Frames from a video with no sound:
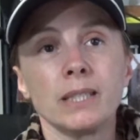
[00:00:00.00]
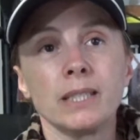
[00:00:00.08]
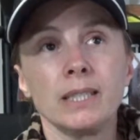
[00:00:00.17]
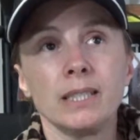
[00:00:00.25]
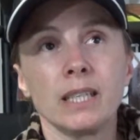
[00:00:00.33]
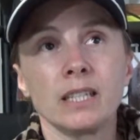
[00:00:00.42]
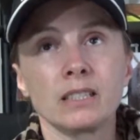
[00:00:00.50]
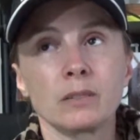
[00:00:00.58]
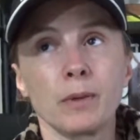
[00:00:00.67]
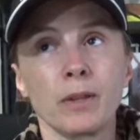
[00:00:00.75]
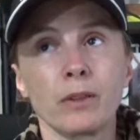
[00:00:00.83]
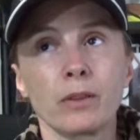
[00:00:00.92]
He had
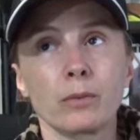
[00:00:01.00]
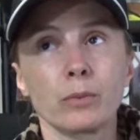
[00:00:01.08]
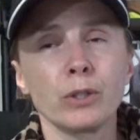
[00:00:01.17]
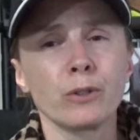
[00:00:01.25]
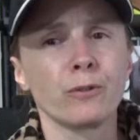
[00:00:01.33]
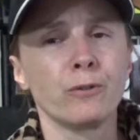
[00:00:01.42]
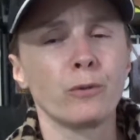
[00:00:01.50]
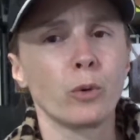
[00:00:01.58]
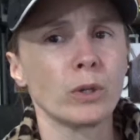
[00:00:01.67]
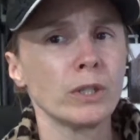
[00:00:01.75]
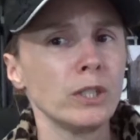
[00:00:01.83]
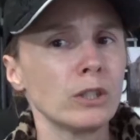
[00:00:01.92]
spent 3 or
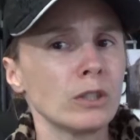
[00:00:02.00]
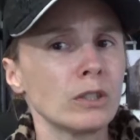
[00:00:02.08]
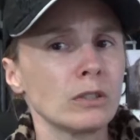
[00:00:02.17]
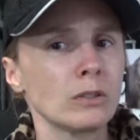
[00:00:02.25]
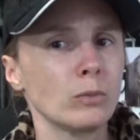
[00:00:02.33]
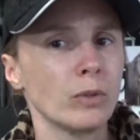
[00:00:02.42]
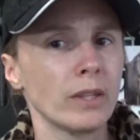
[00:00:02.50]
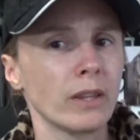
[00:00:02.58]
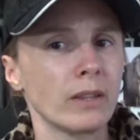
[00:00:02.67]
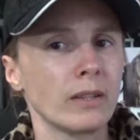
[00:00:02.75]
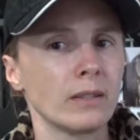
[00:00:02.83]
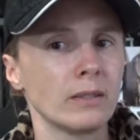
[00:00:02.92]
4 years
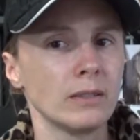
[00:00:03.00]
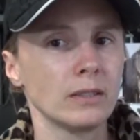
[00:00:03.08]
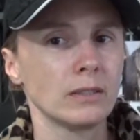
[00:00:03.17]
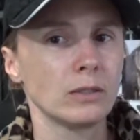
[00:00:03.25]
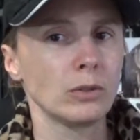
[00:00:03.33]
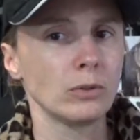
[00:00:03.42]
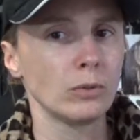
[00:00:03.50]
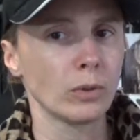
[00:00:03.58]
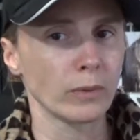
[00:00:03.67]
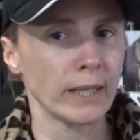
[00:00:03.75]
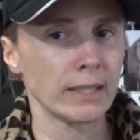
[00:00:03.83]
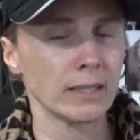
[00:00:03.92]
with the 2
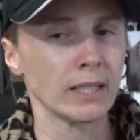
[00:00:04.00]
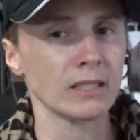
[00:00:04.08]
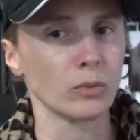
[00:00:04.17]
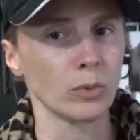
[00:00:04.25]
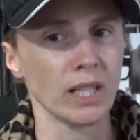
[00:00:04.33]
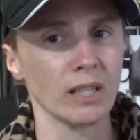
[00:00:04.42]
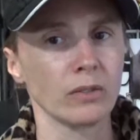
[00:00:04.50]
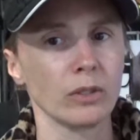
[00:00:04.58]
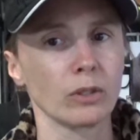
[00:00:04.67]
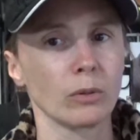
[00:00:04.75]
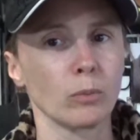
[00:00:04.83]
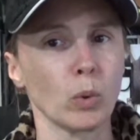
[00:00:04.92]
orangutans that we have
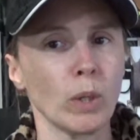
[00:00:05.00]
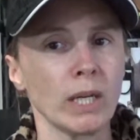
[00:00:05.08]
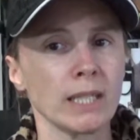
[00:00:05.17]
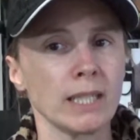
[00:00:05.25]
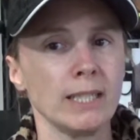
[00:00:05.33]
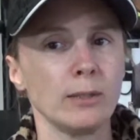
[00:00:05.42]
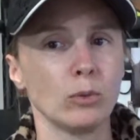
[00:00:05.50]
here up in Milwaukee,